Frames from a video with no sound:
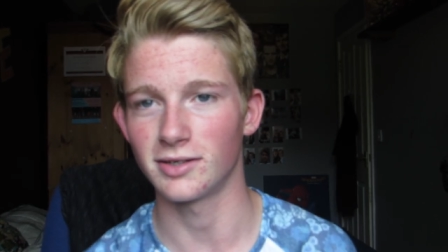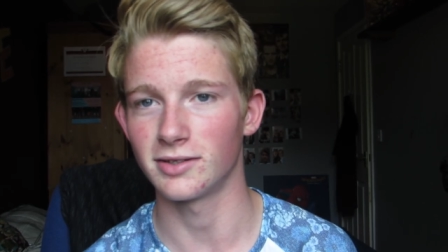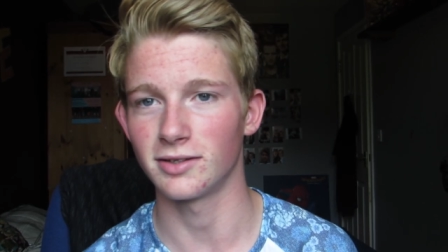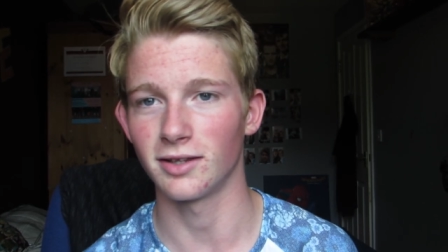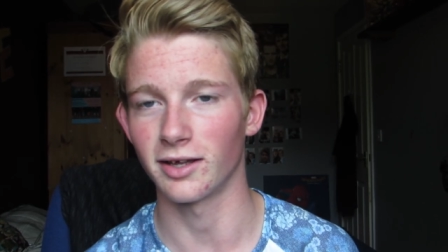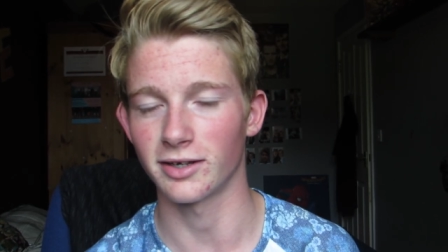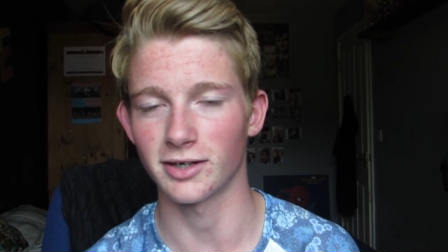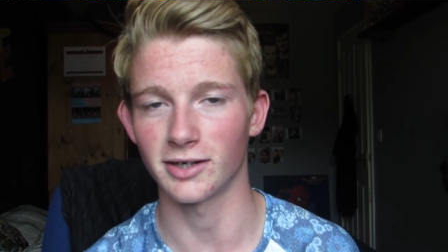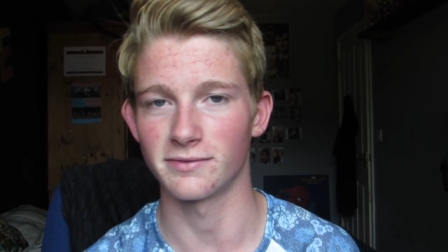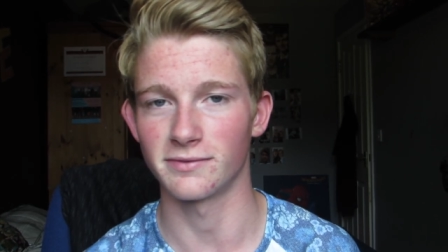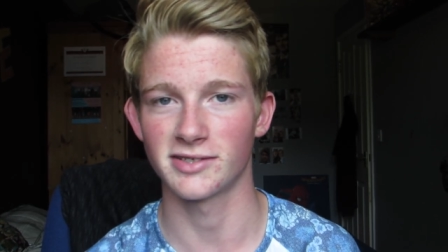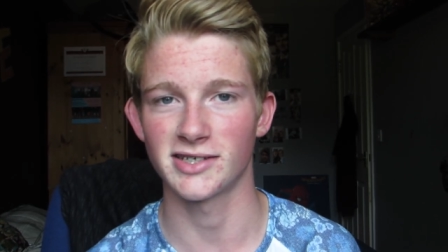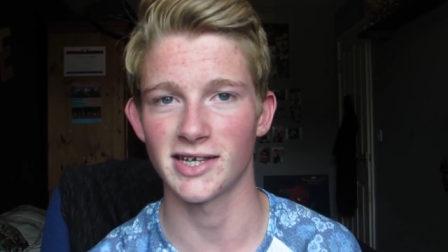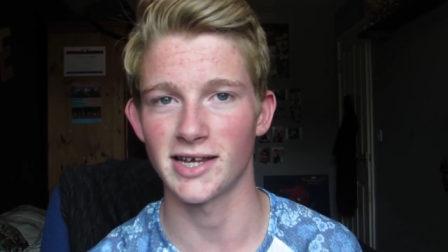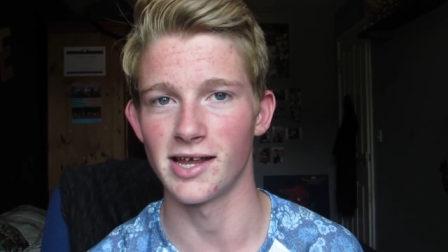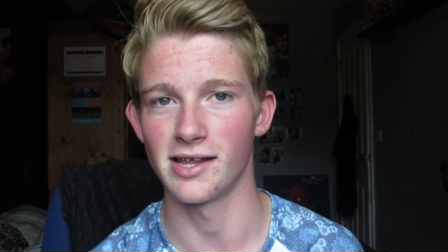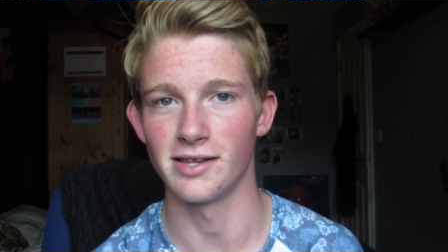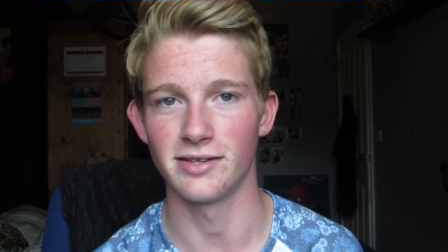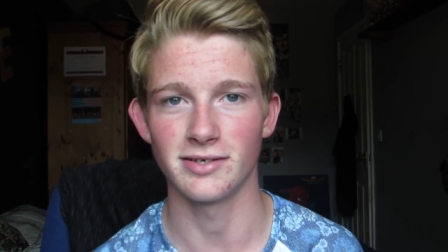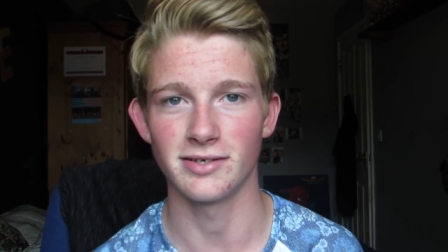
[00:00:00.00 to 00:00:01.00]
like I've
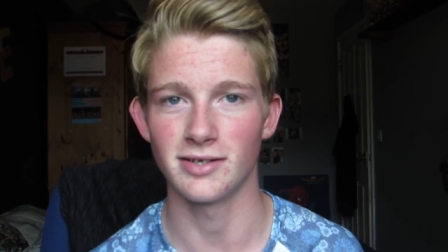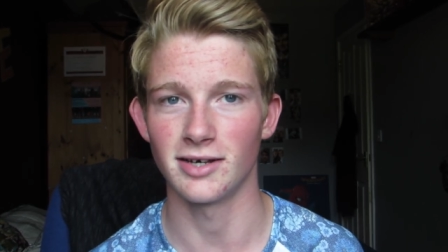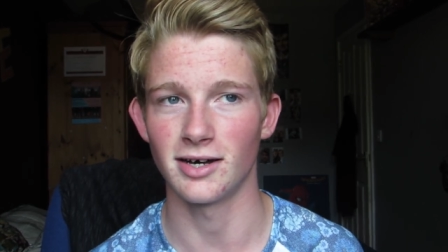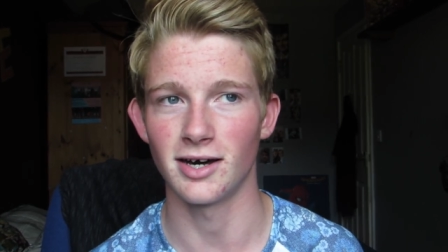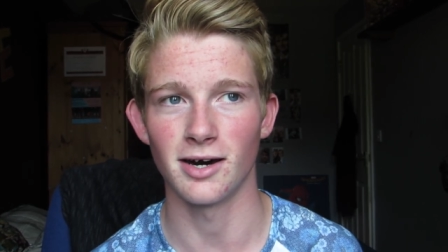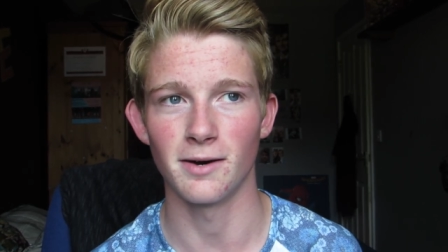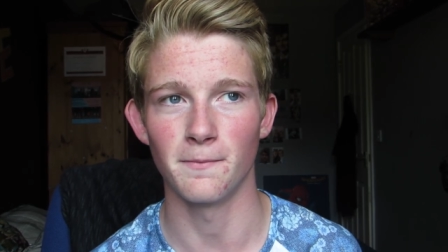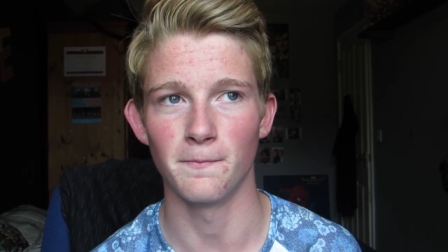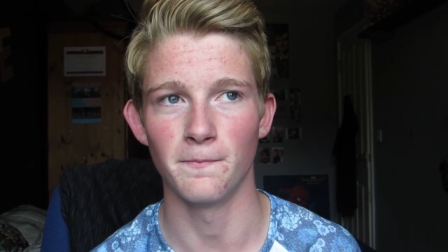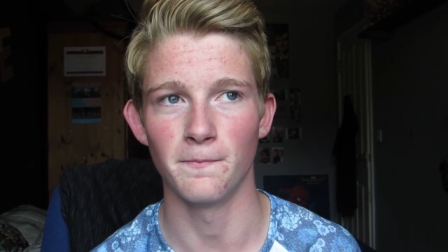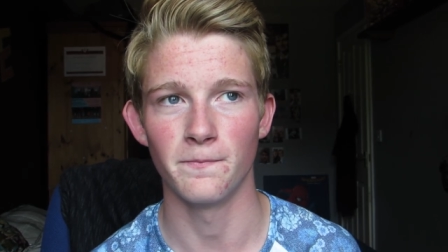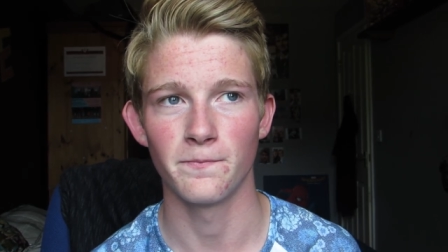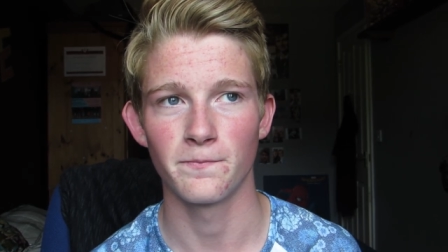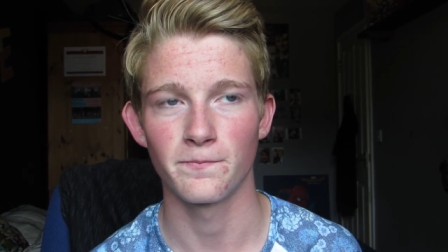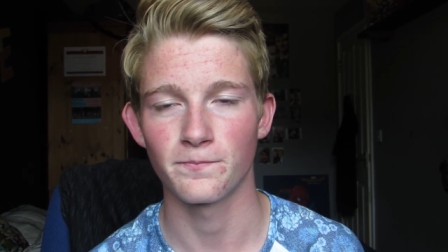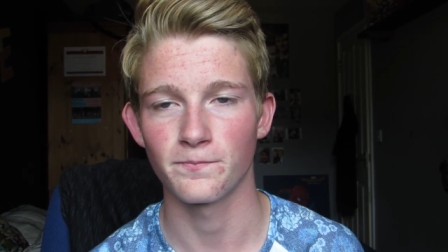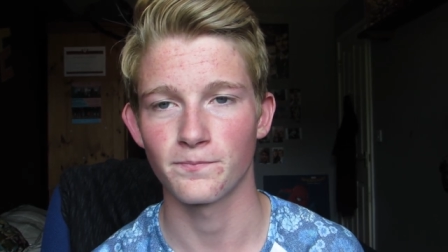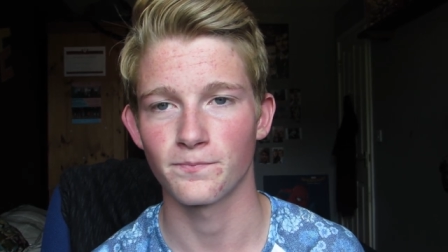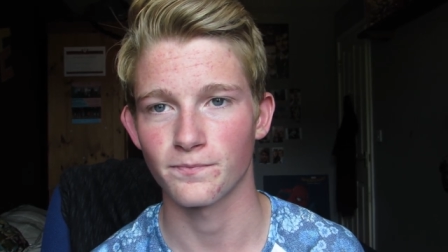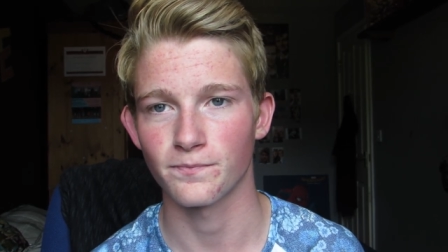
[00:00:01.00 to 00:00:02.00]
said, um,
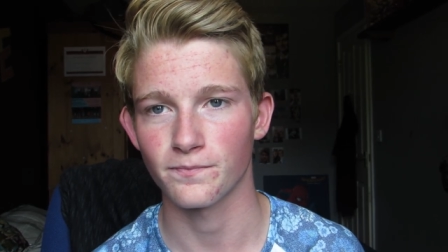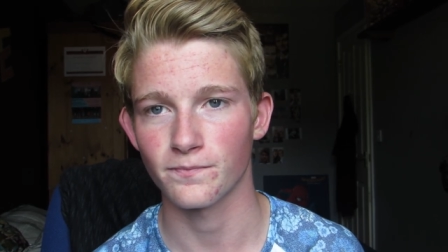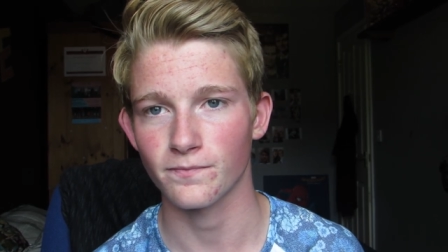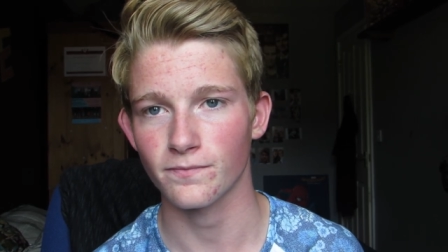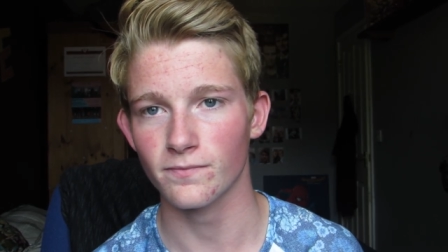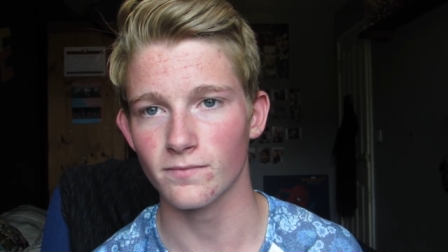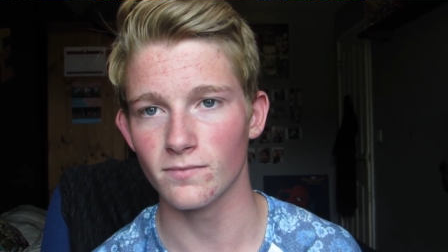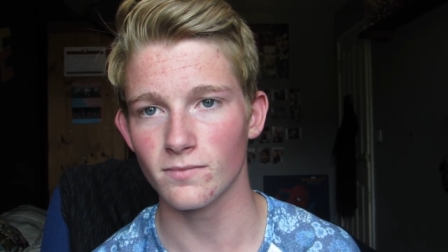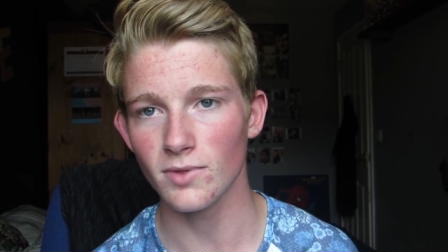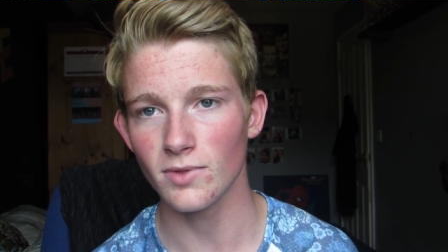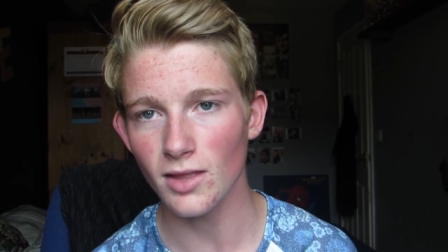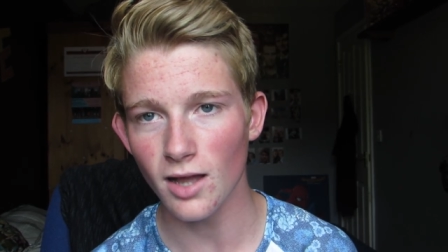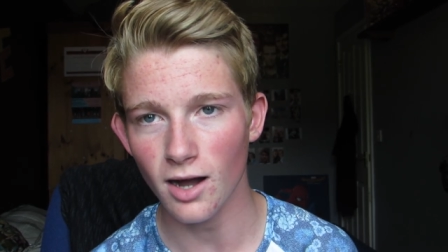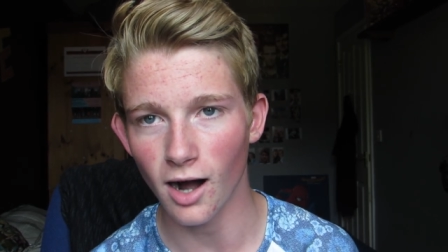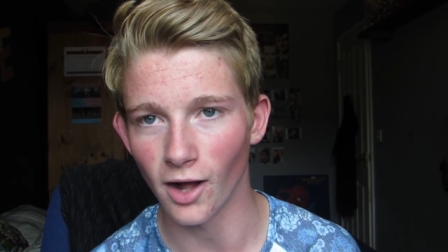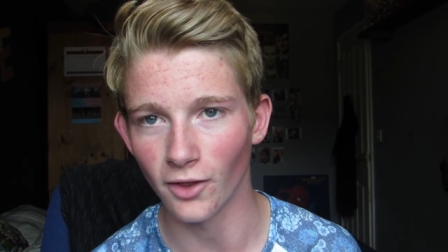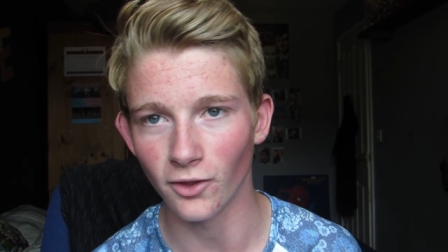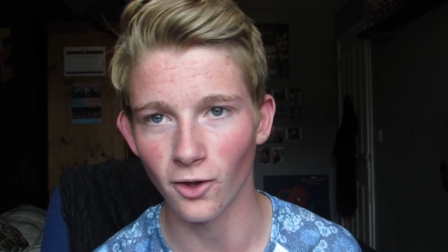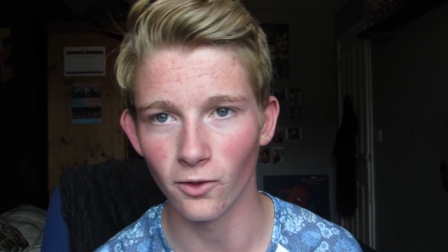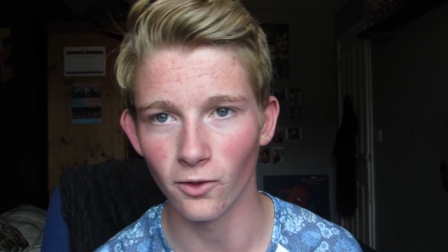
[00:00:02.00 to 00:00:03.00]

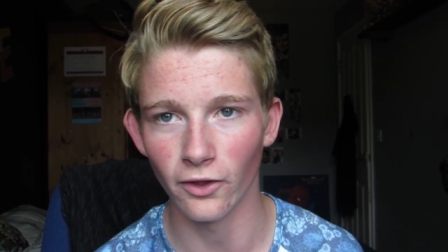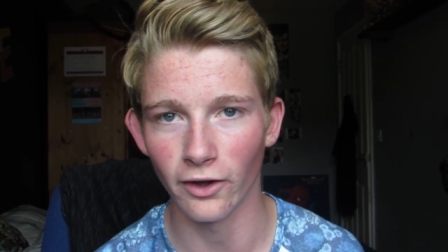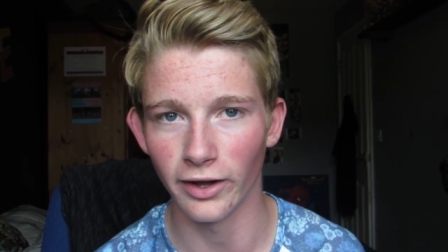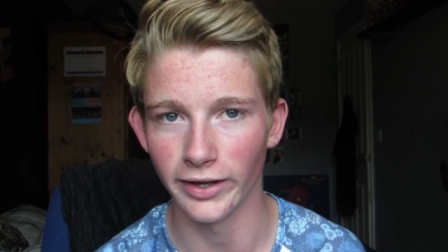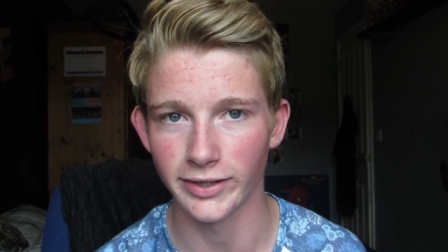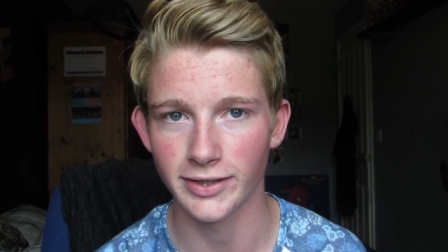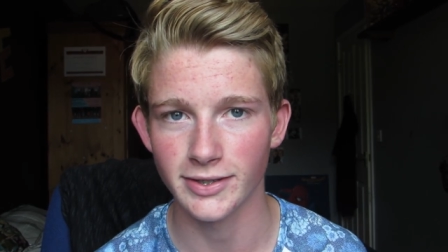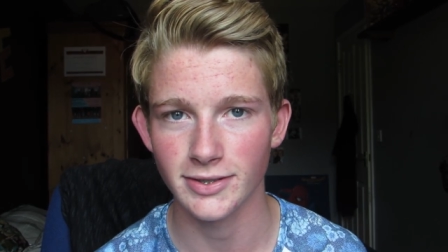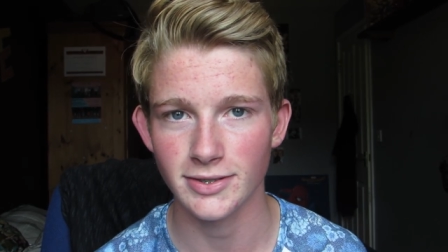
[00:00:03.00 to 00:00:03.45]
I don't like,